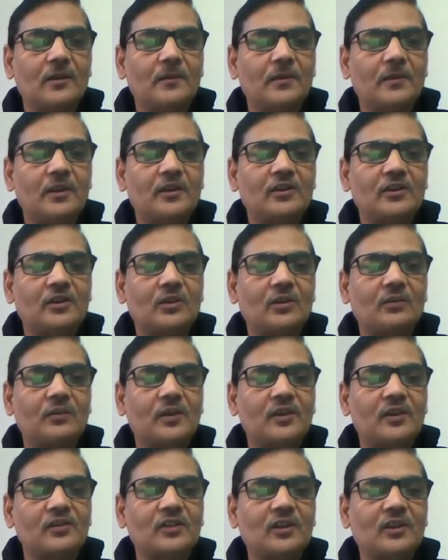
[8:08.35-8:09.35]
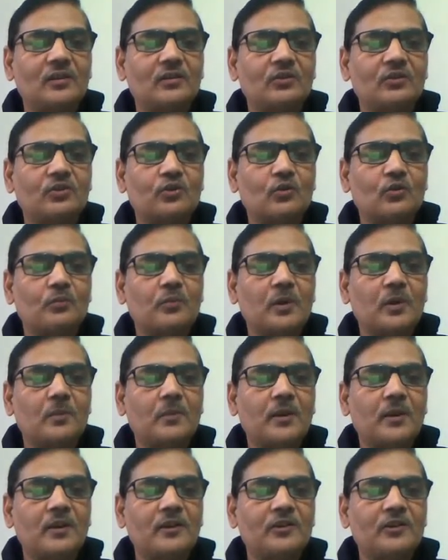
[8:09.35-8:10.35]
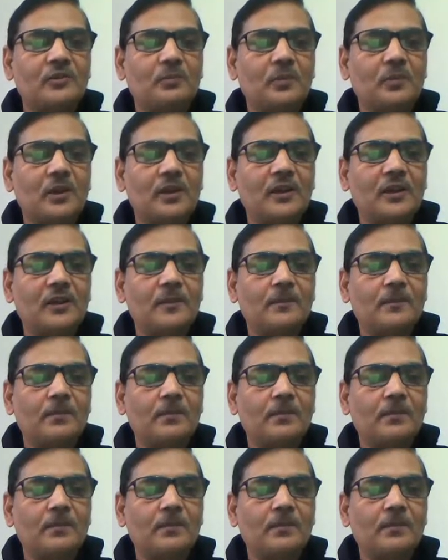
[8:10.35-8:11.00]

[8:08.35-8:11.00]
interphase and show permanent pairing